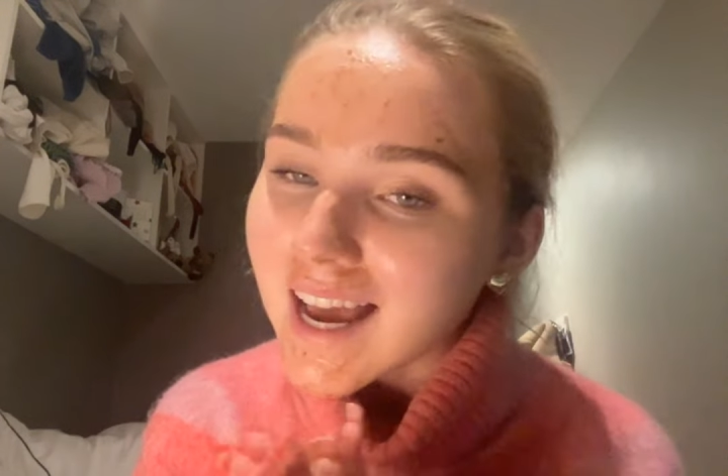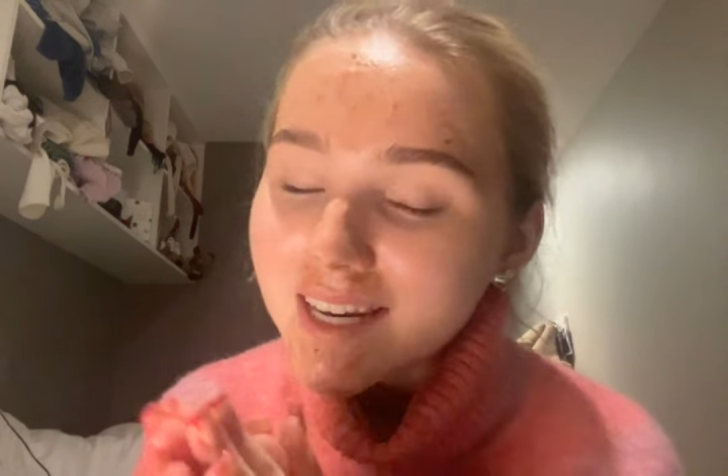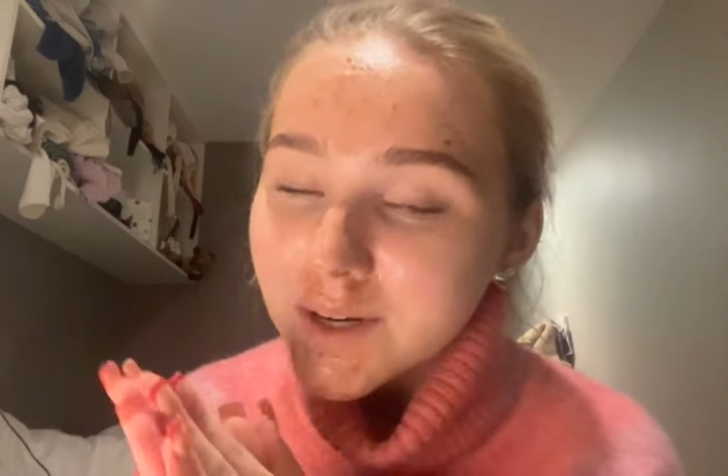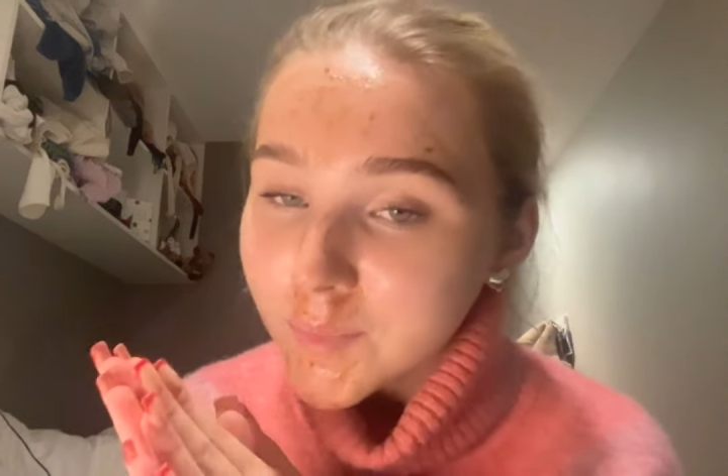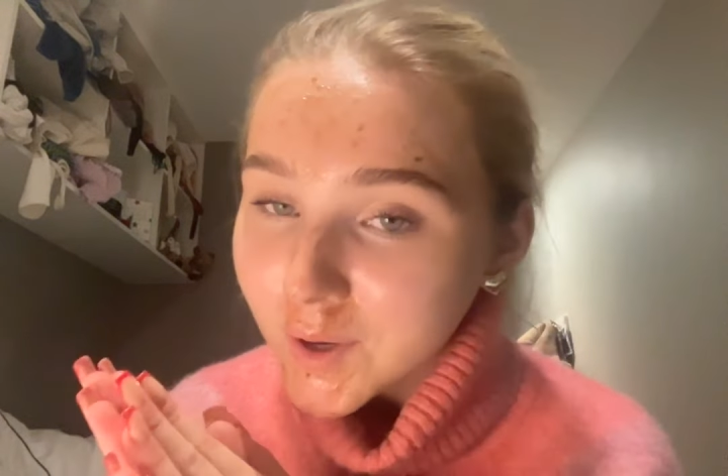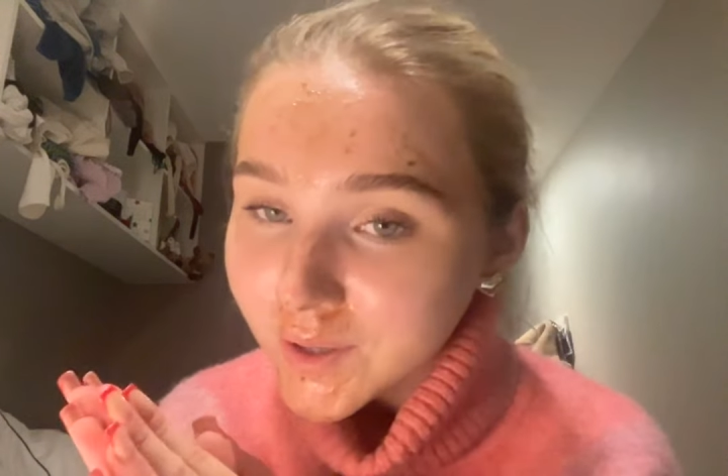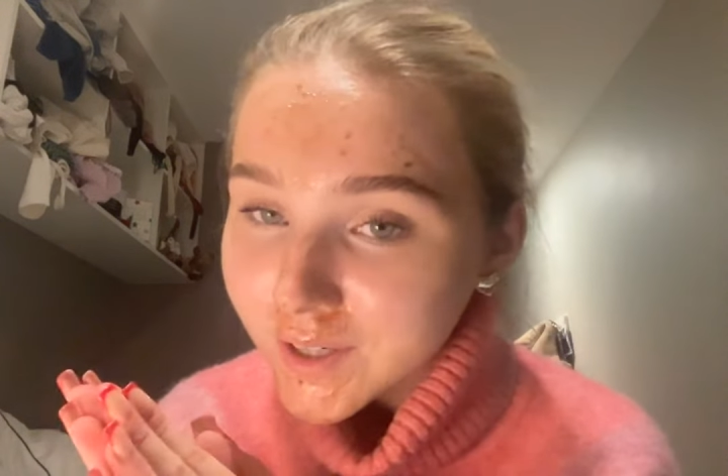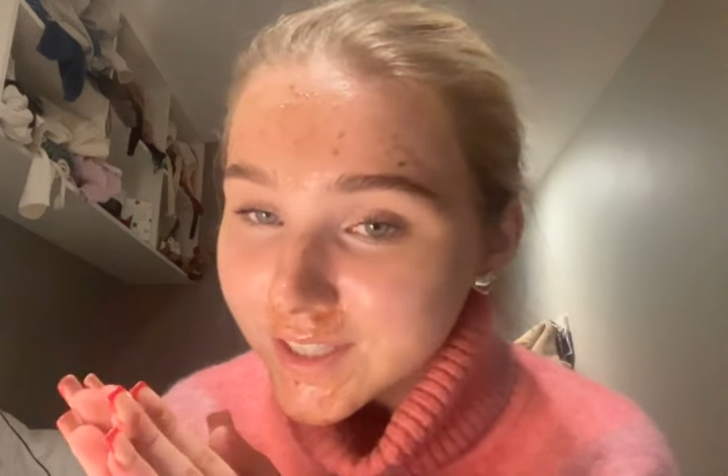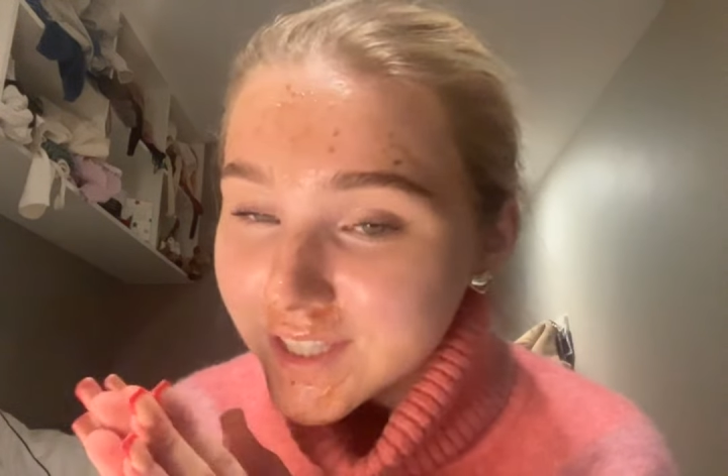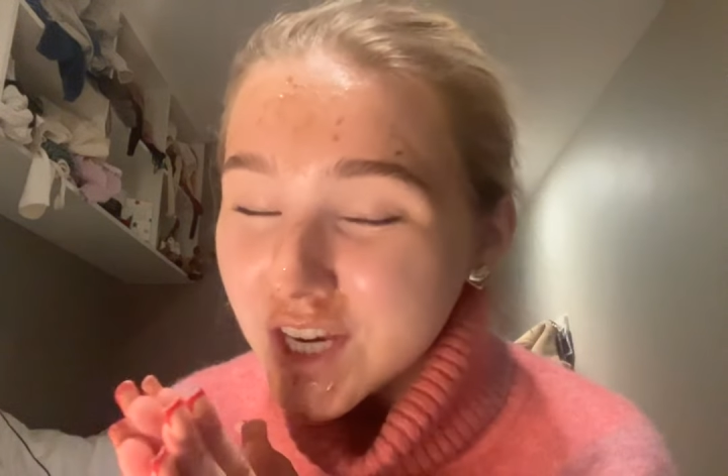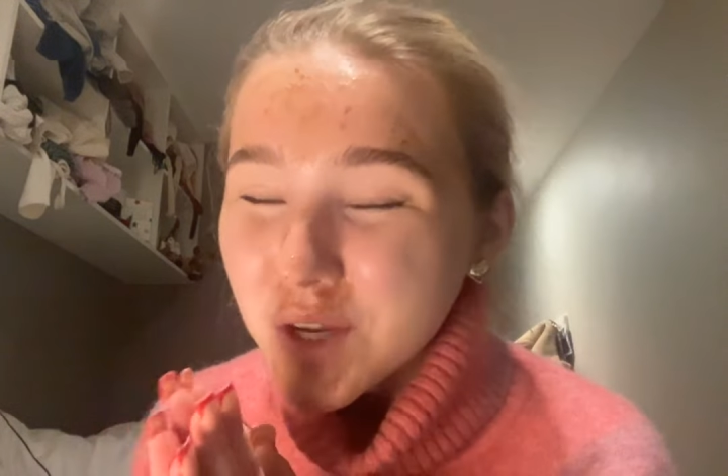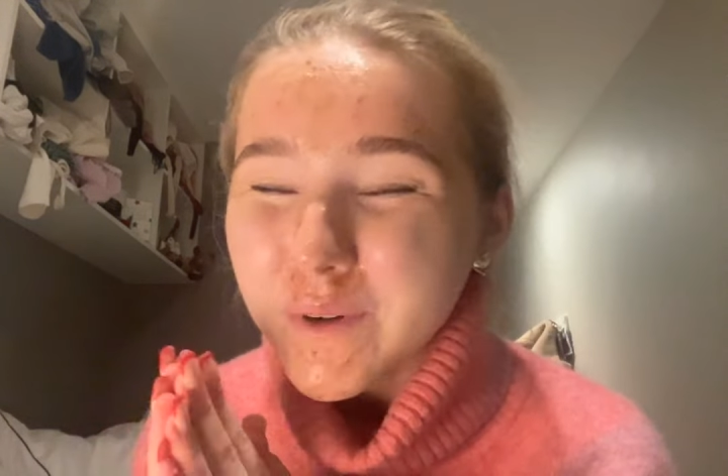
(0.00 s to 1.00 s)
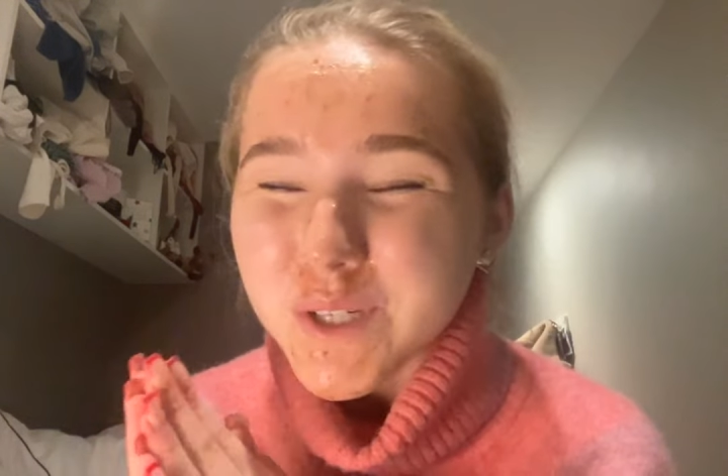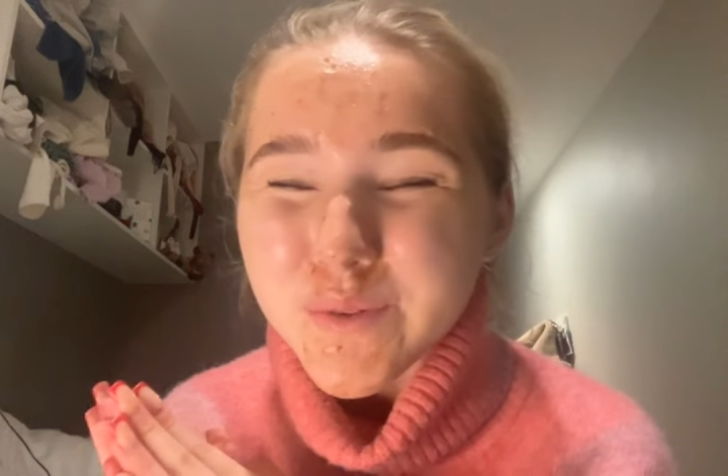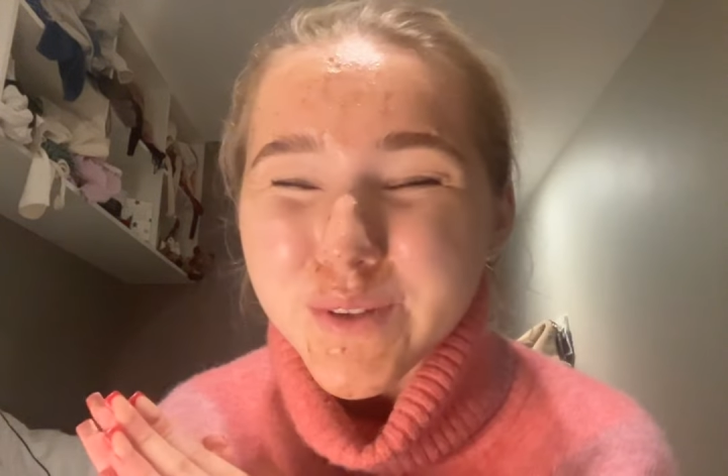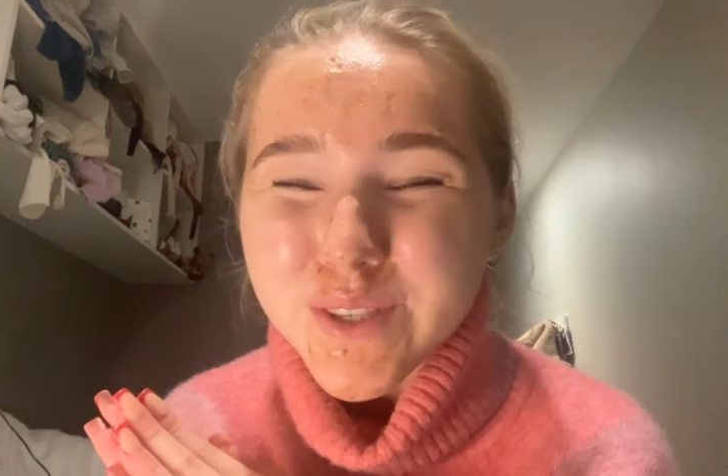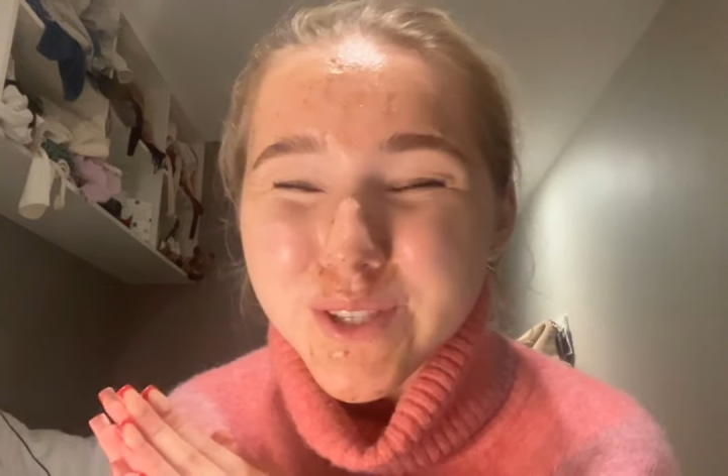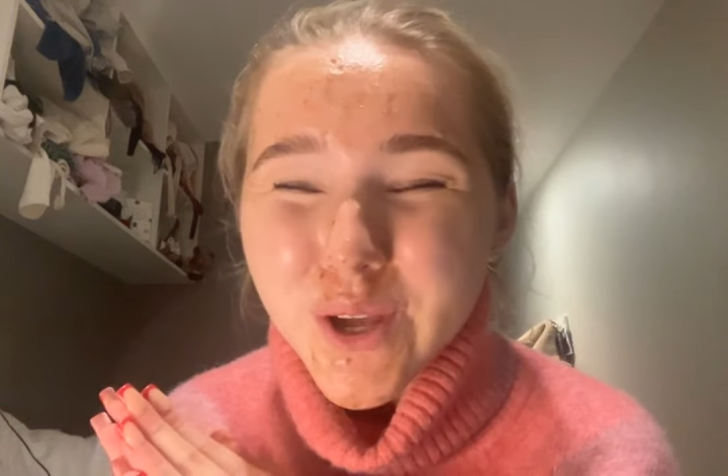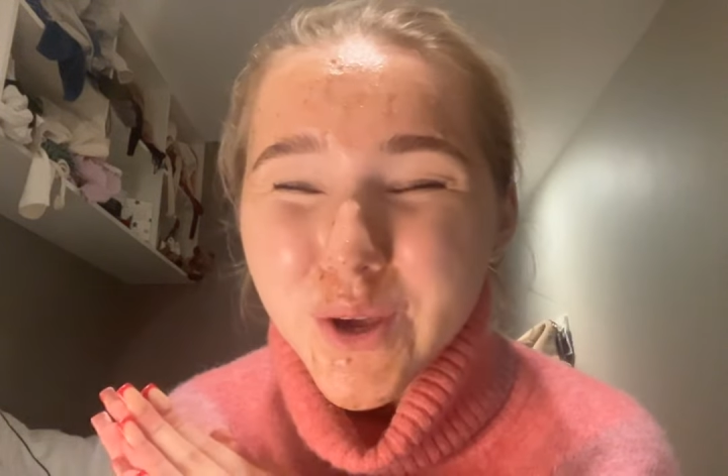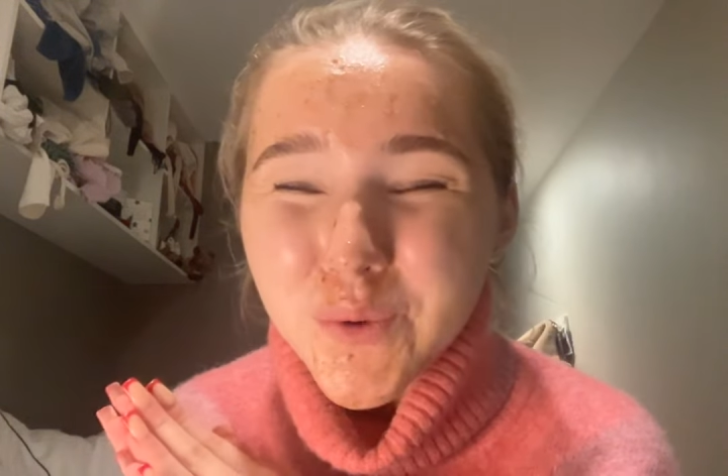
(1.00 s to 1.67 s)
added bonus and you are doing so